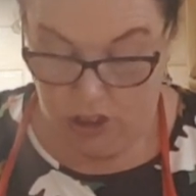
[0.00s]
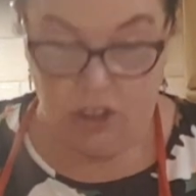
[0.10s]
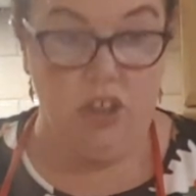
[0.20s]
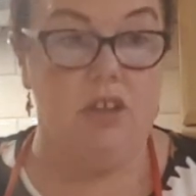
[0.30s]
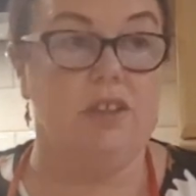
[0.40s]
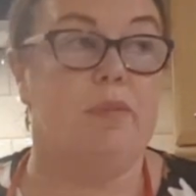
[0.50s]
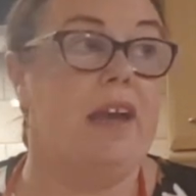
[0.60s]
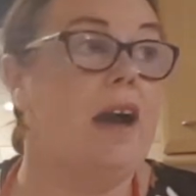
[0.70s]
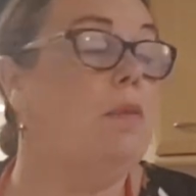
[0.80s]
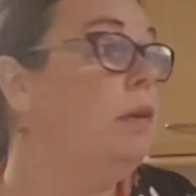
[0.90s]
use my
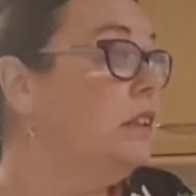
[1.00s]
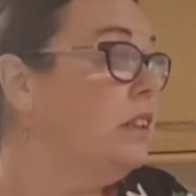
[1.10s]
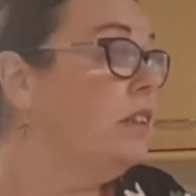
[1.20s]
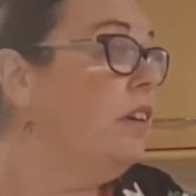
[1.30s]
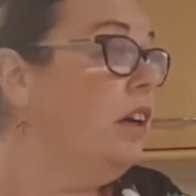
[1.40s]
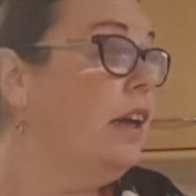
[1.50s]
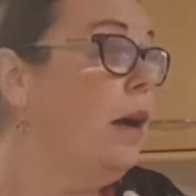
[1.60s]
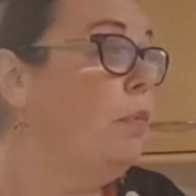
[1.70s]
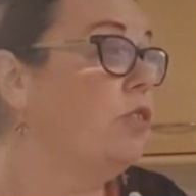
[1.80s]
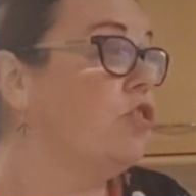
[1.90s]
apples, because I've got an
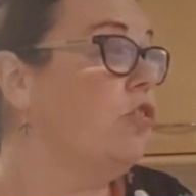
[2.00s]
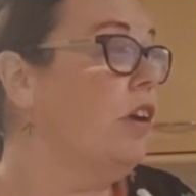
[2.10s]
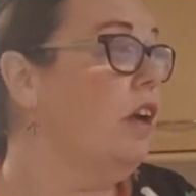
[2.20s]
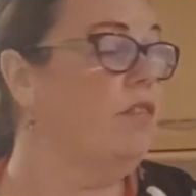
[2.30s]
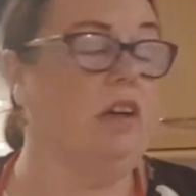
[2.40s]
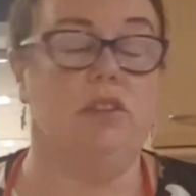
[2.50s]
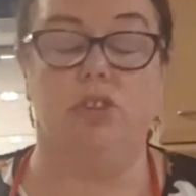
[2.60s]
apple tree, I've got